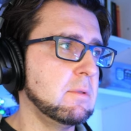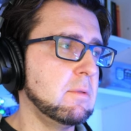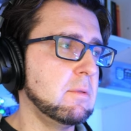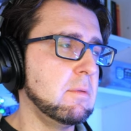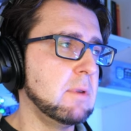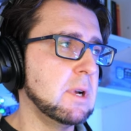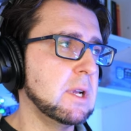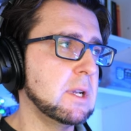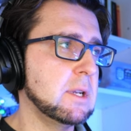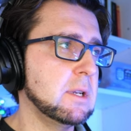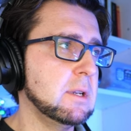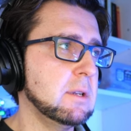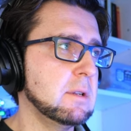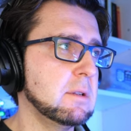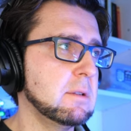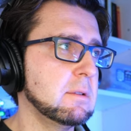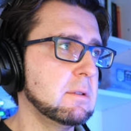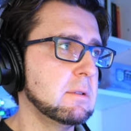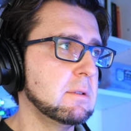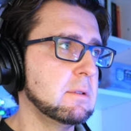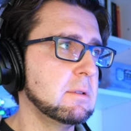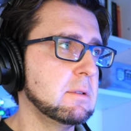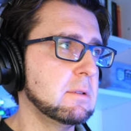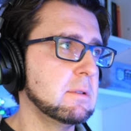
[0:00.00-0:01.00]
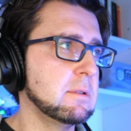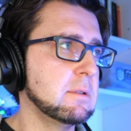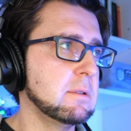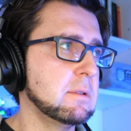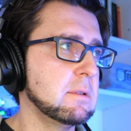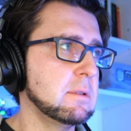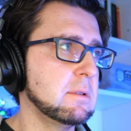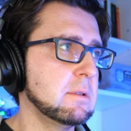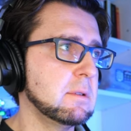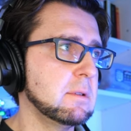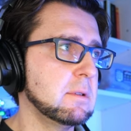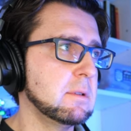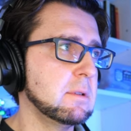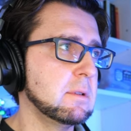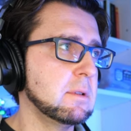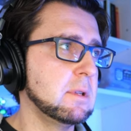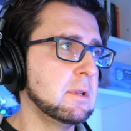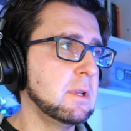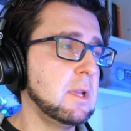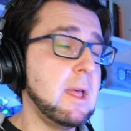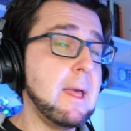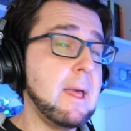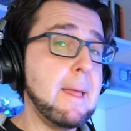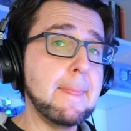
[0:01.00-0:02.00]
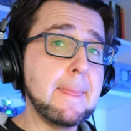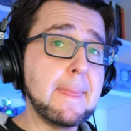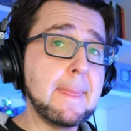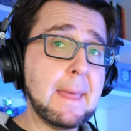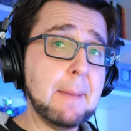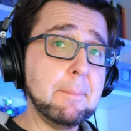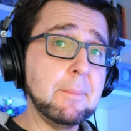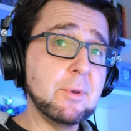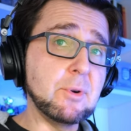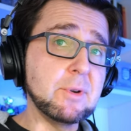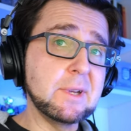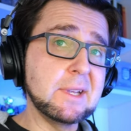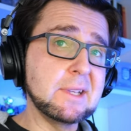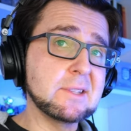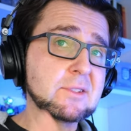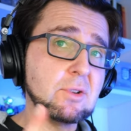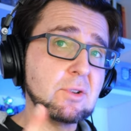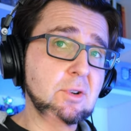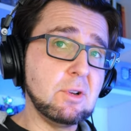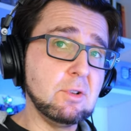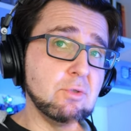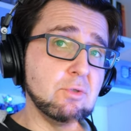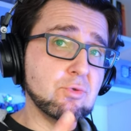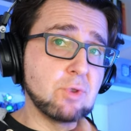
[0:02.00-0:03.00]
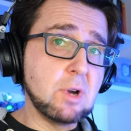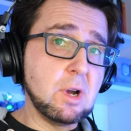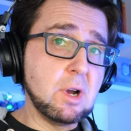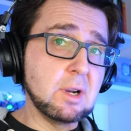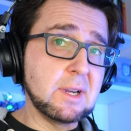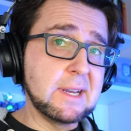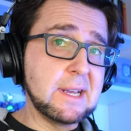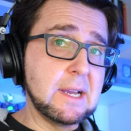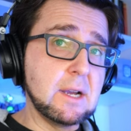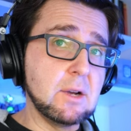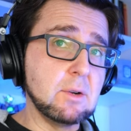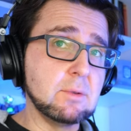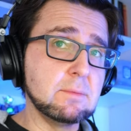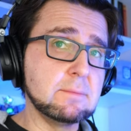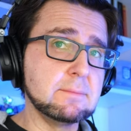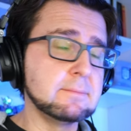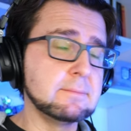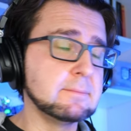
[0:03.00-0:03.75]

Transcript: One. Numbering is all wrong now.